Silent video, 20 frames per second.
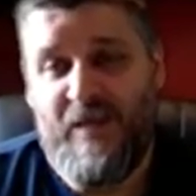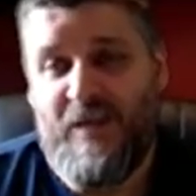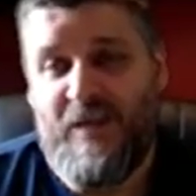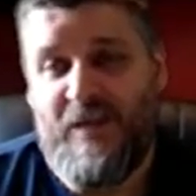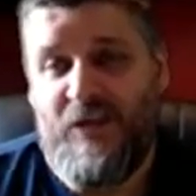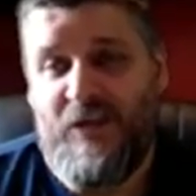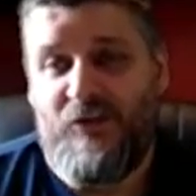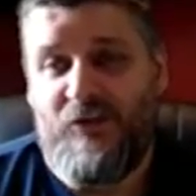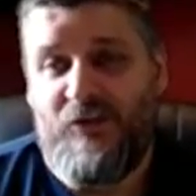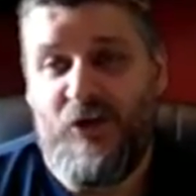
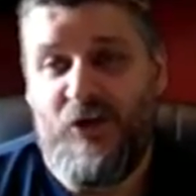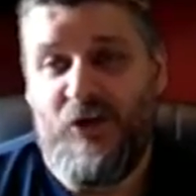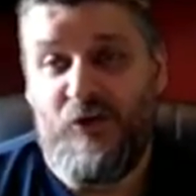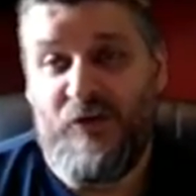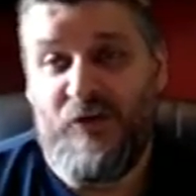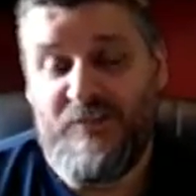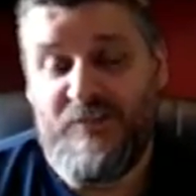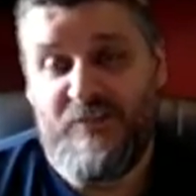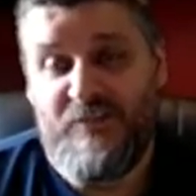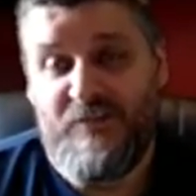Now you'll
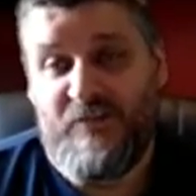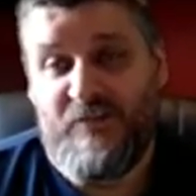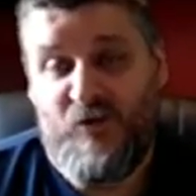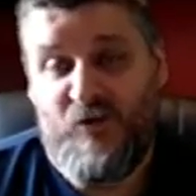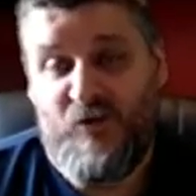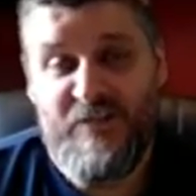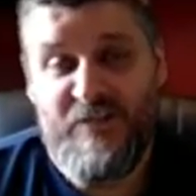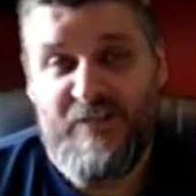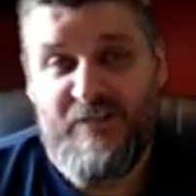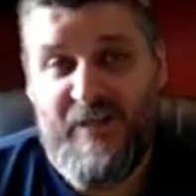notice,
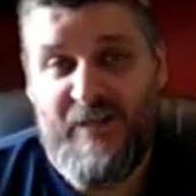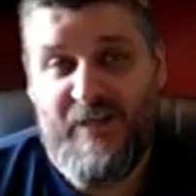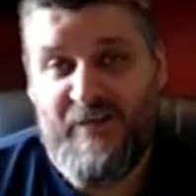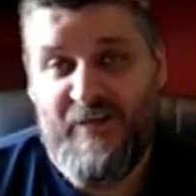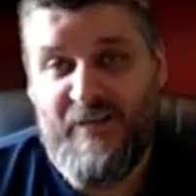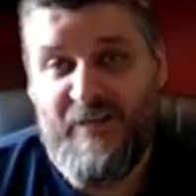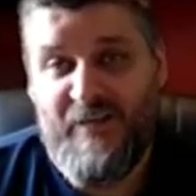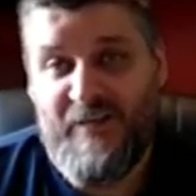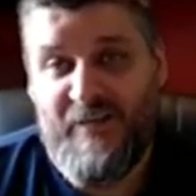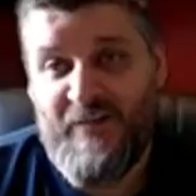
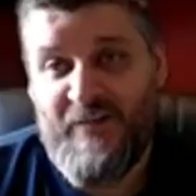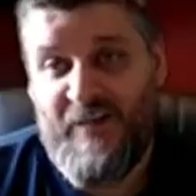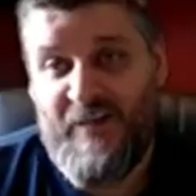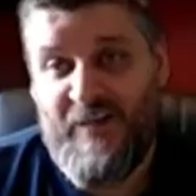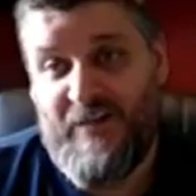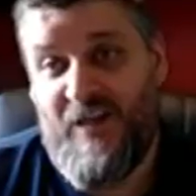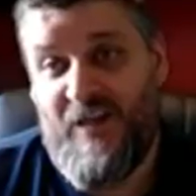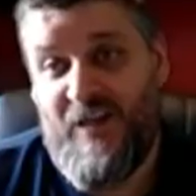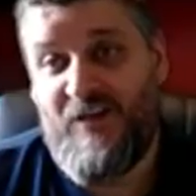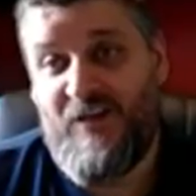coincidentally
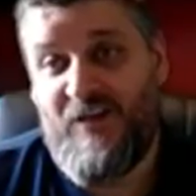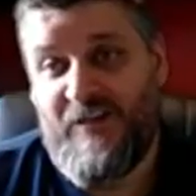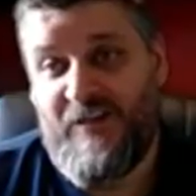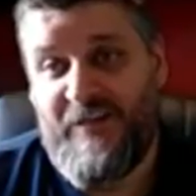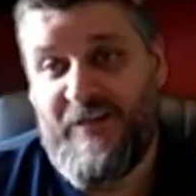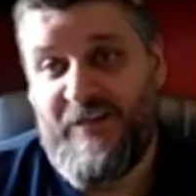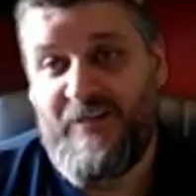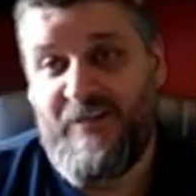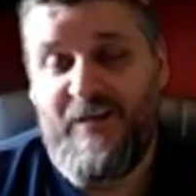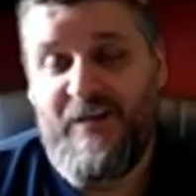and
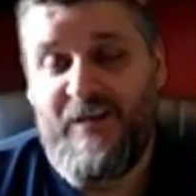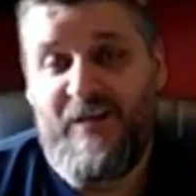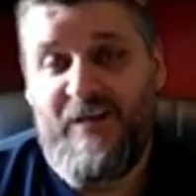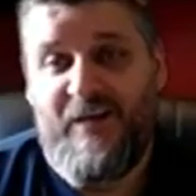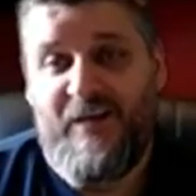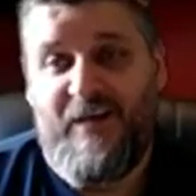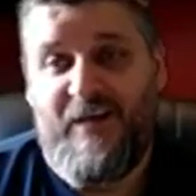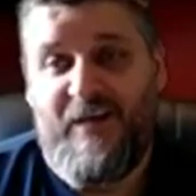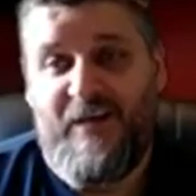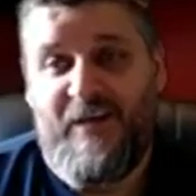luckily,
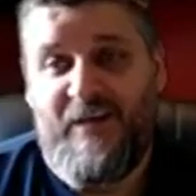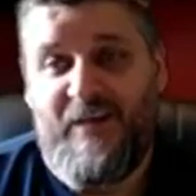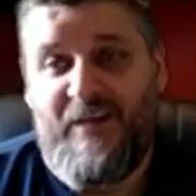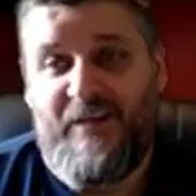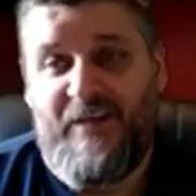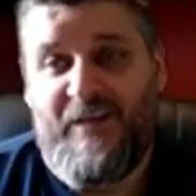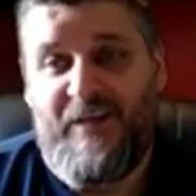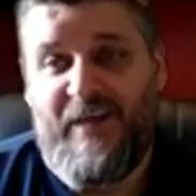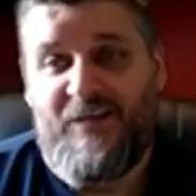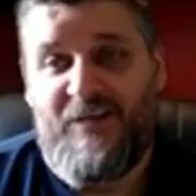
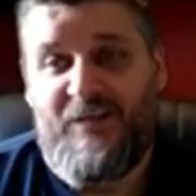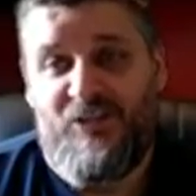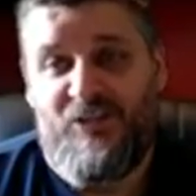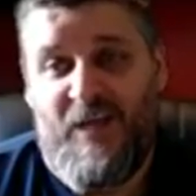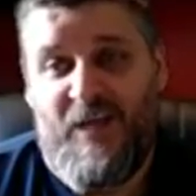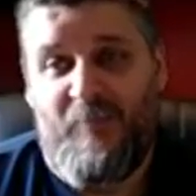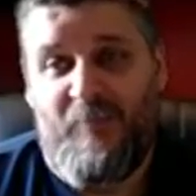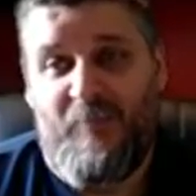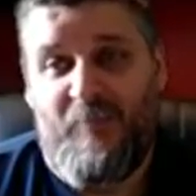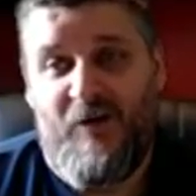that
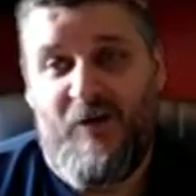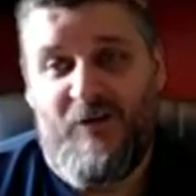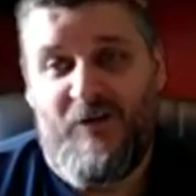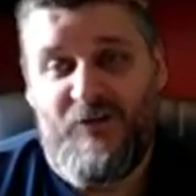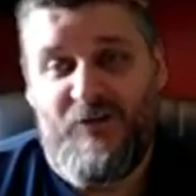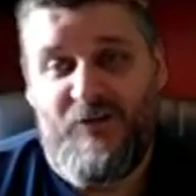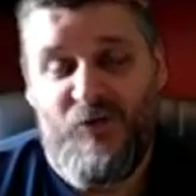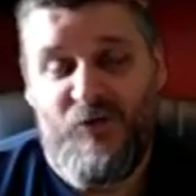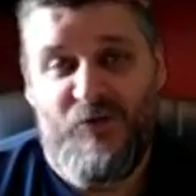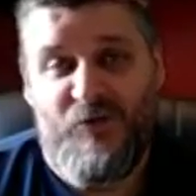Jay
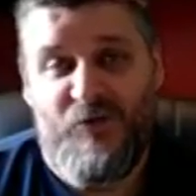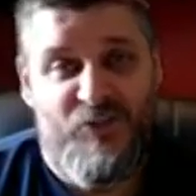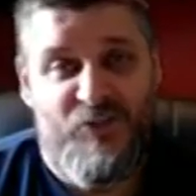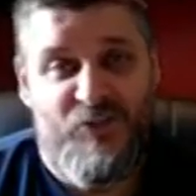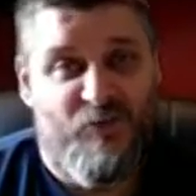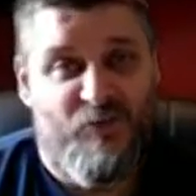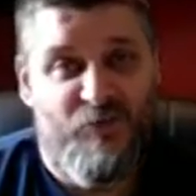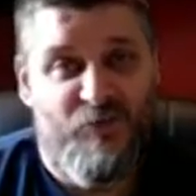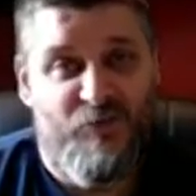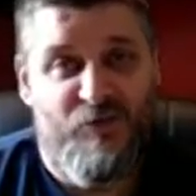Parton, who we
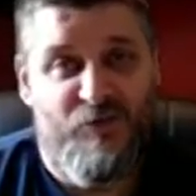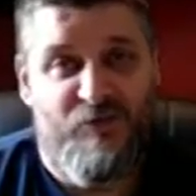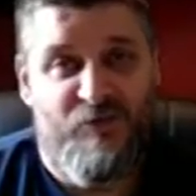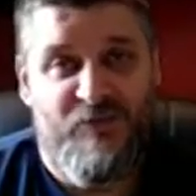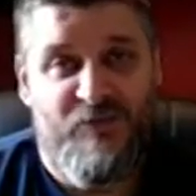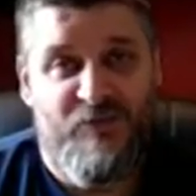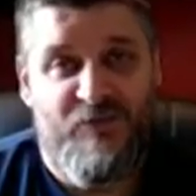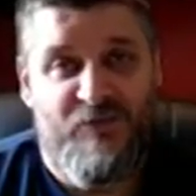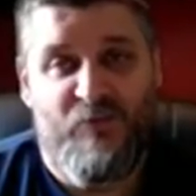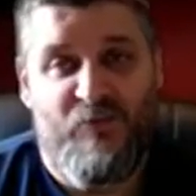just
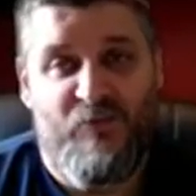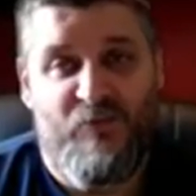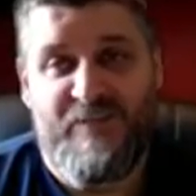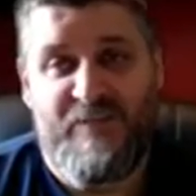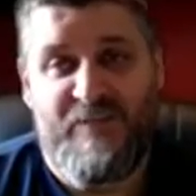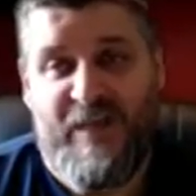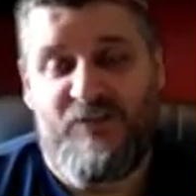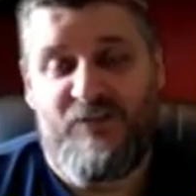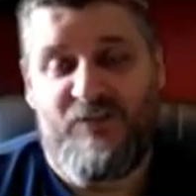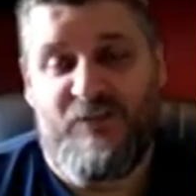removed, was
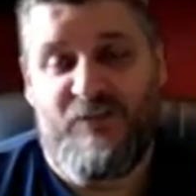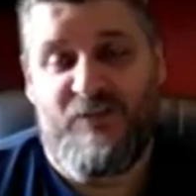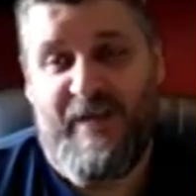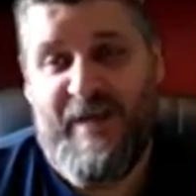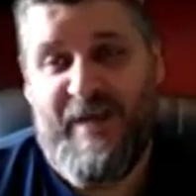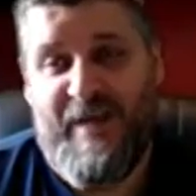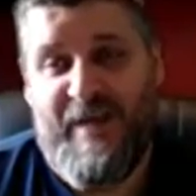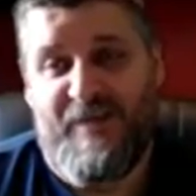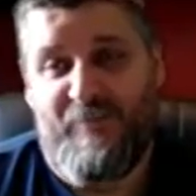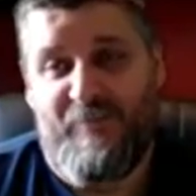actually
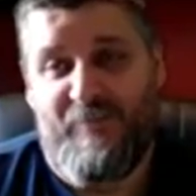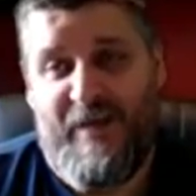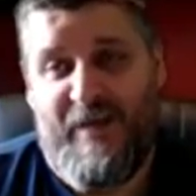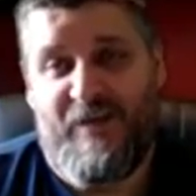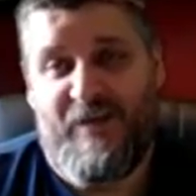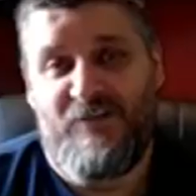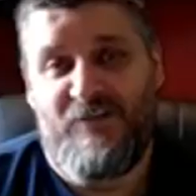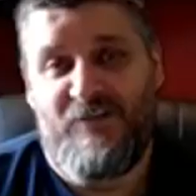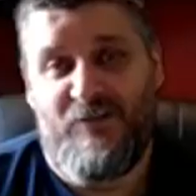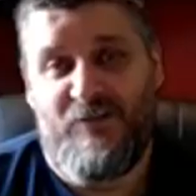added
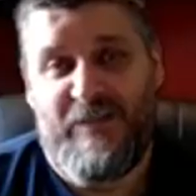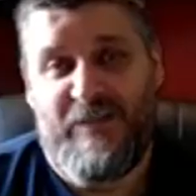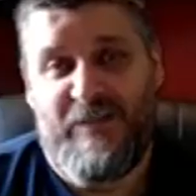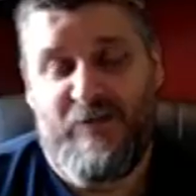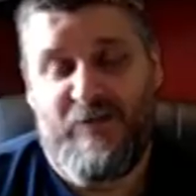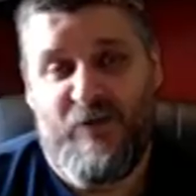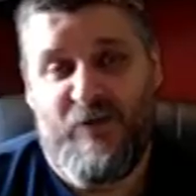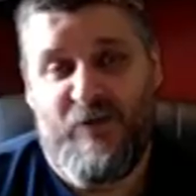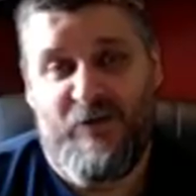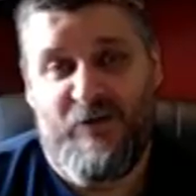back to
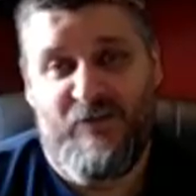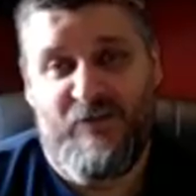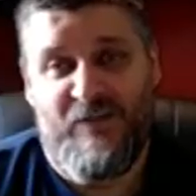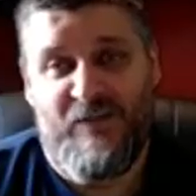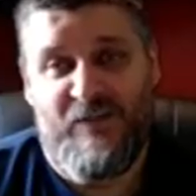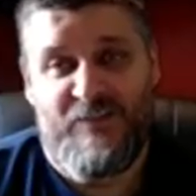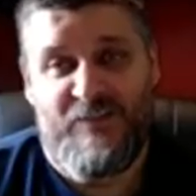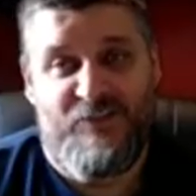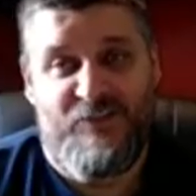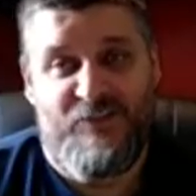the winner
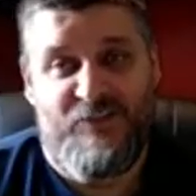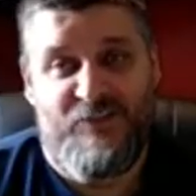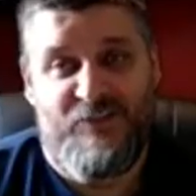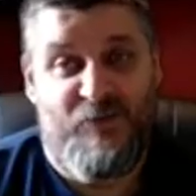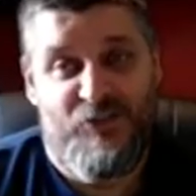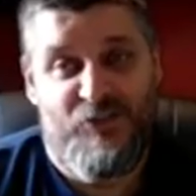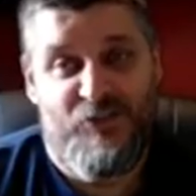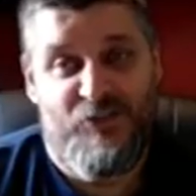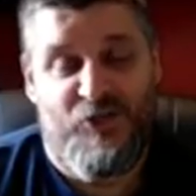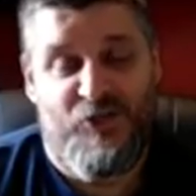list. So they
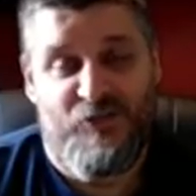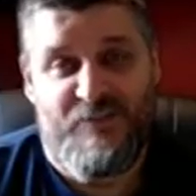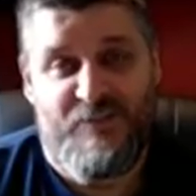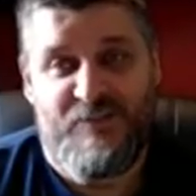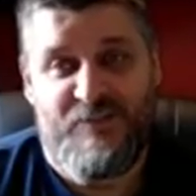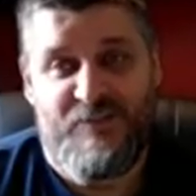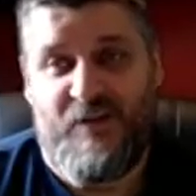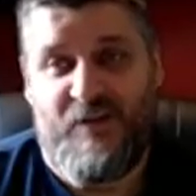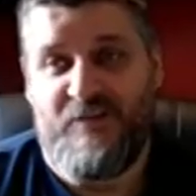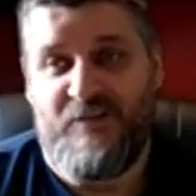were chosen a
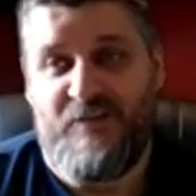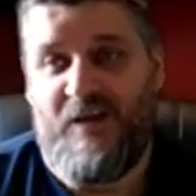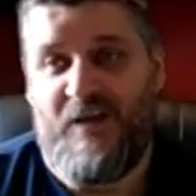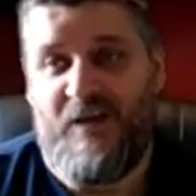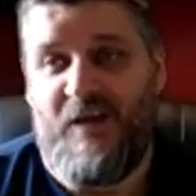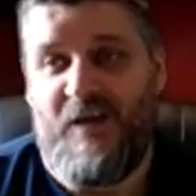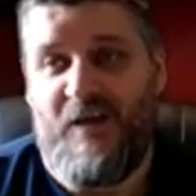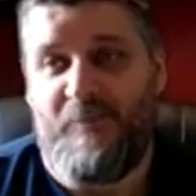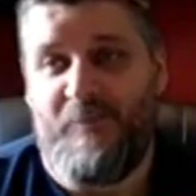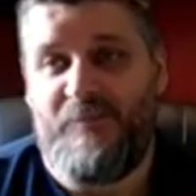second
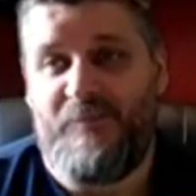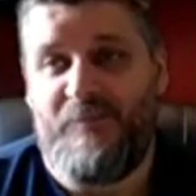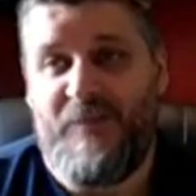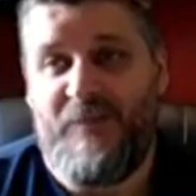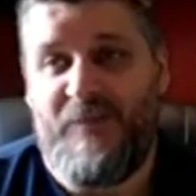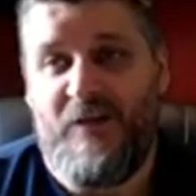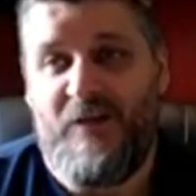time.